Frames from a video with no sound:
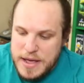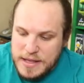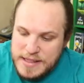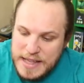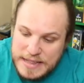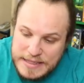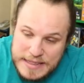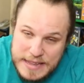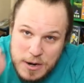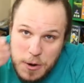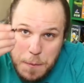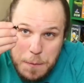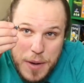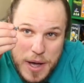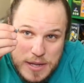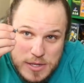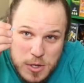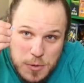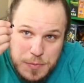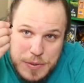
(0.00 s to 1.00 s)
to make like little
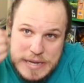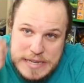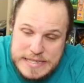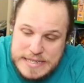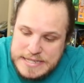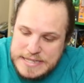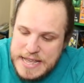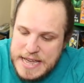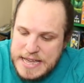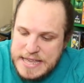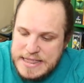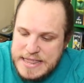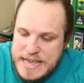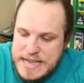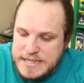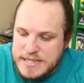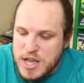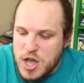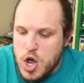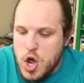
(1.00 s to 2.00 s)
puzzle pieces like
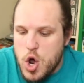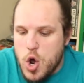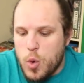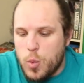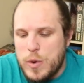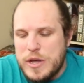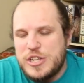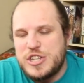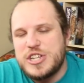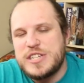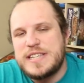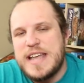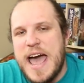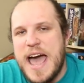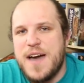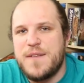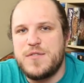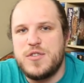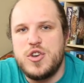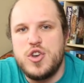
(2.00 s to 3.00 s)
this, we just
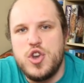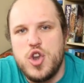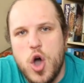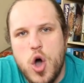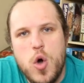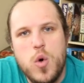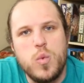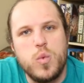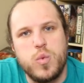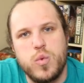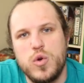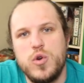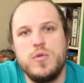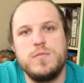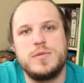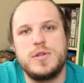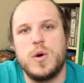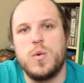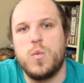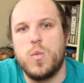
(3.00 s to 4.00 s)
have no
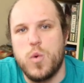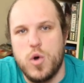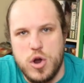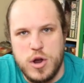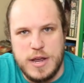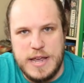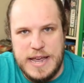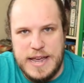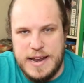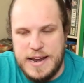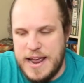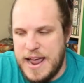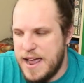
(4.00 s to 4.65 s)
room to work in.